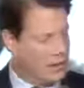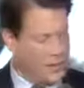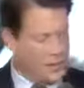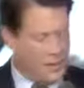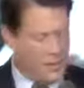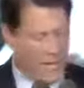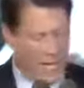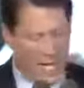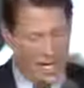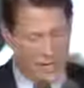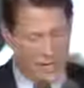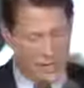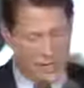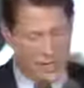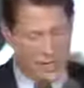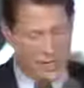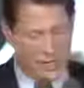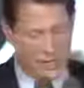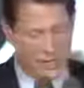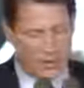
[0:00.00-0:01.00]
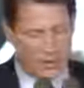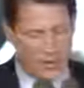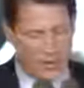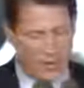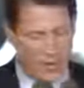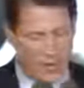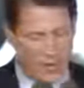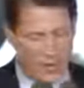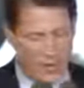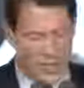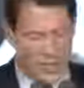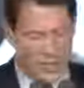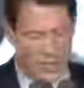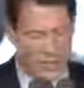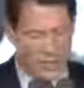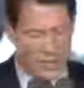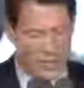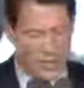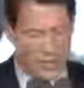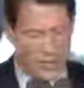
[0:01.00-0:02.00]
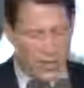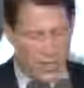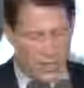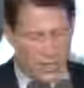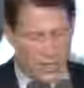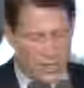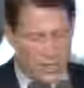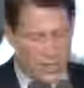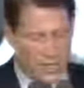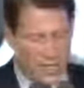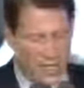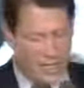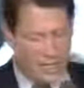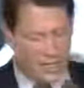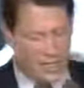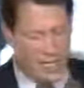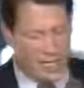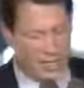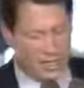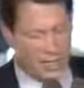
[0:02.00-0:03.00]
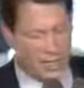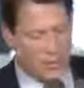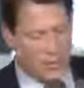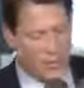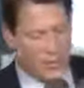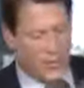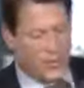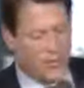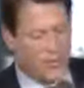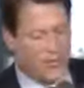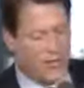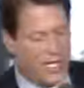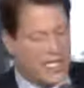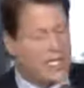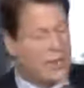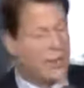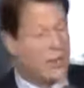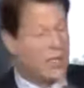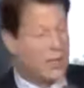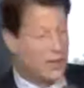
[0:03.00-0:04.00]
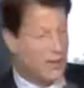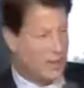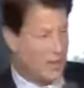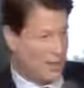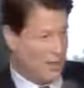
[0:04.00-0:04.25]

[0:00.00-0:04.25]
some items from the administration's technology reinvestment